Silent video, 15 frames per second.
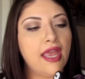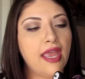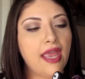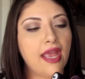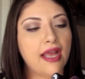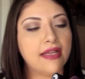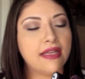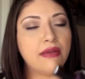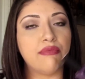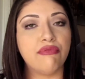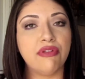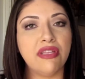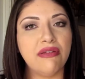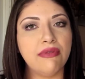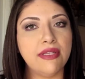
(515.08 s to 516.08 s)
and I
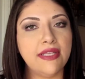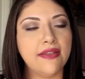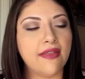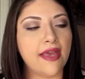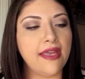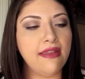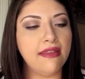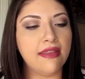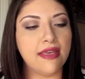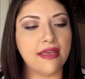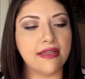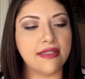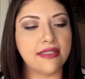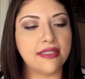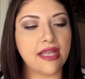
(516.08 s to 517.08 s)
really like
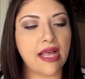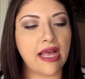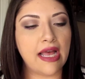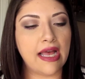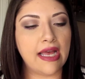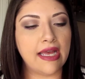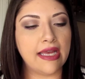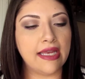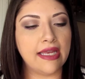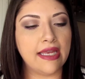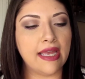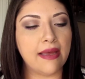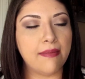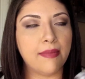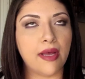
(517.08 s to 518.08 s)
this.
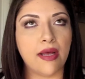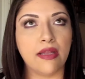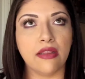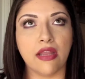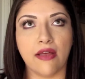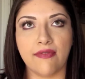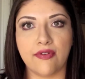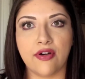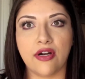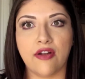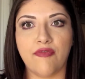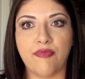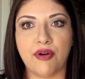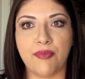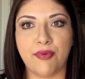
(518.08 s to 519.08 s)
I am a lover
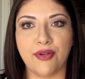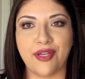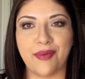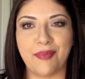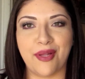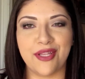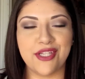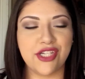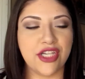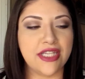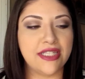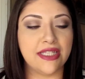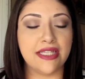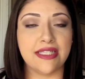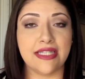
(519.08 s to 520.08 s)
of purple nail
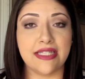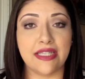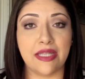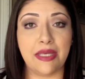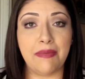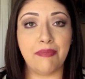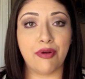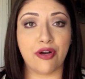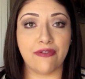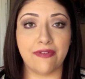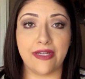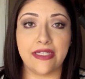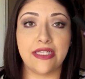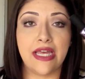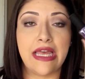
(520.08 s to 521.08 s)
polishes, and this is the
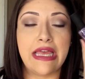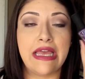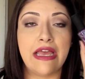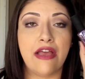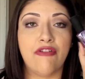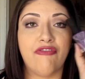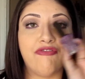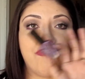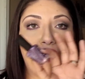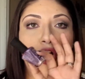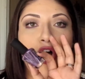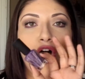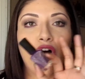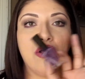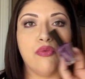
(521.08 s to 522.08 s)
perfect
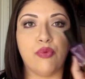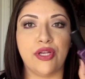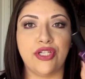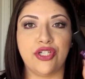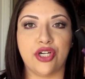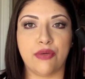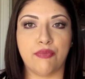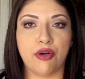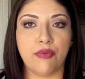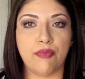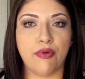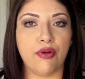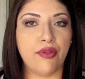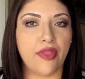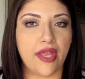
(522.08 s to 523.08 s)
fall winter
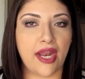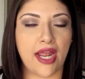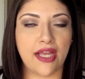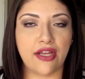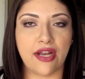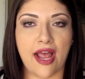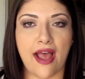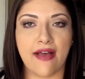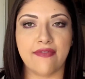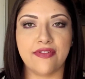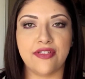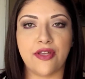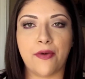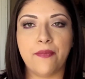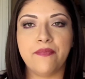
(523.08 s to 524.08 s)
purple that I could have,
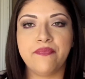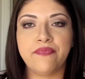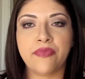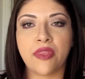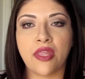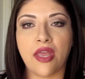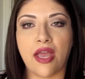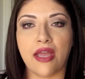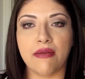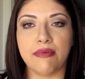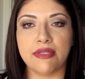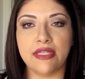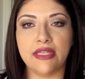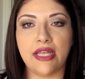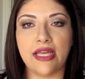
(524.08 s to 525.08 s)
so I
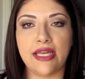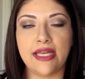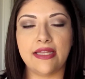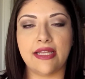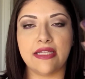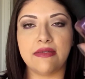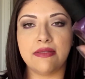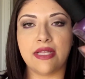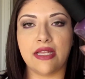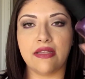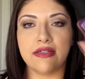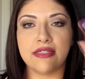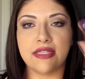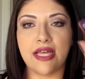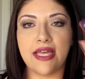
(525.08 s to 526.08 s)
really like it. That's what that
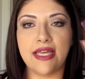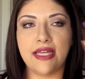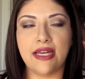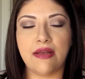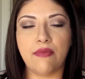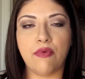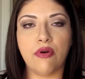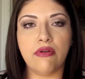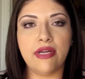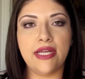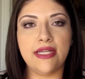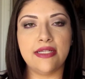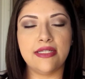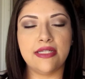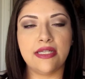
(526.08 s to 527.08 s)
looks like, and I wore
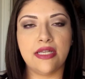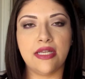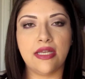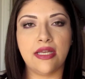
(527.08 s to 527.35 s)
it.